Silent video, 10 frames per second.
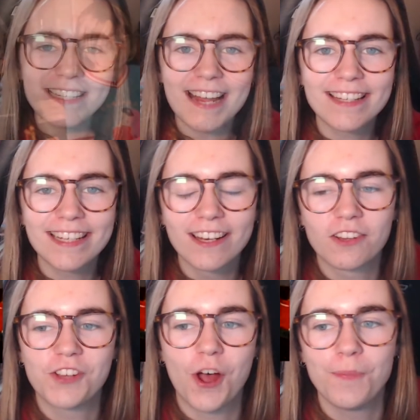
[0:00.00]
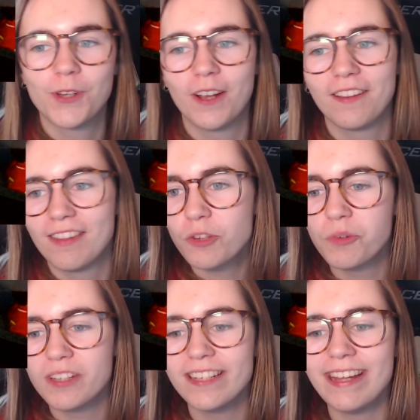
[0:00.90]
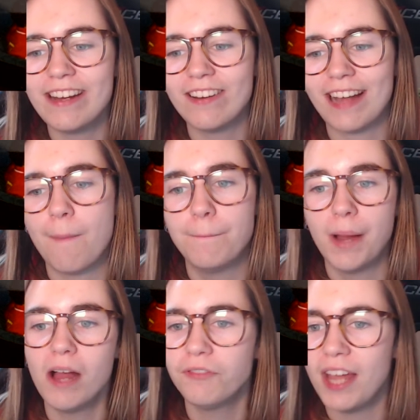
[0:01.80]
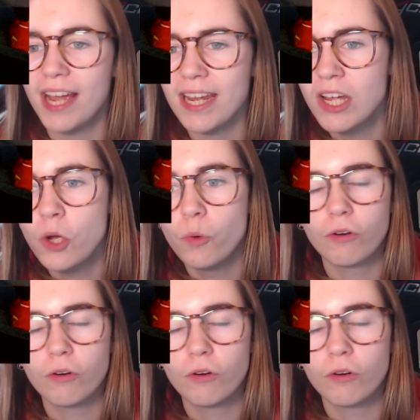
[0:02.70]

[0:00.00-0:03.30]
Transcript: our snazzy little tops on. This was indeed on our birthday.